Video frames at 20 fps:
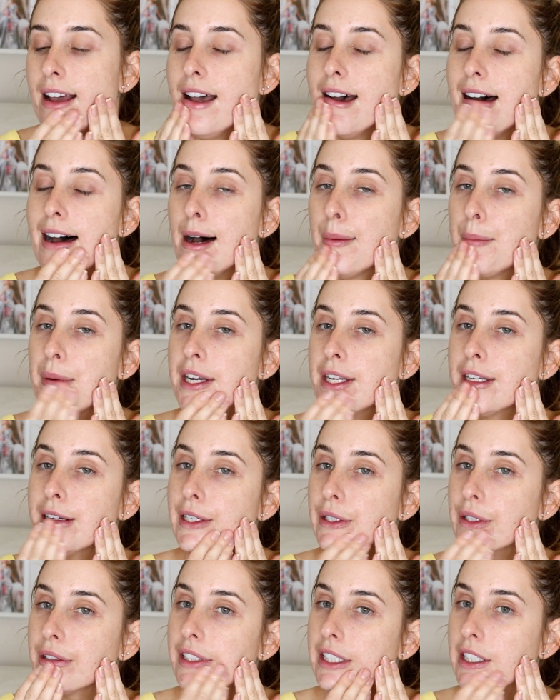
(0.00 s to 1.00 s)
Up
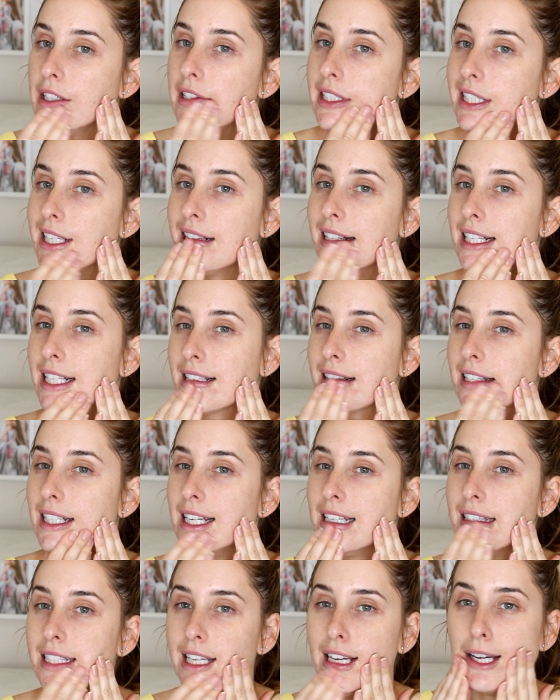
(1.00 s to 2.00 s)
until using this
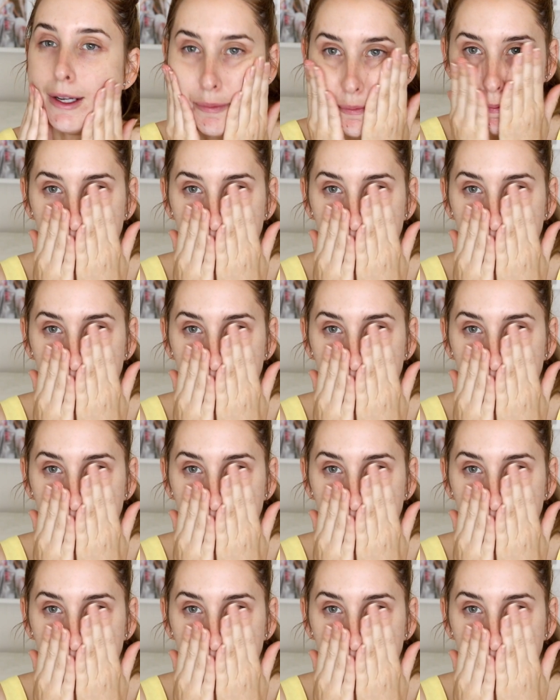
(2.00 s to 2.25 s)
cleanser,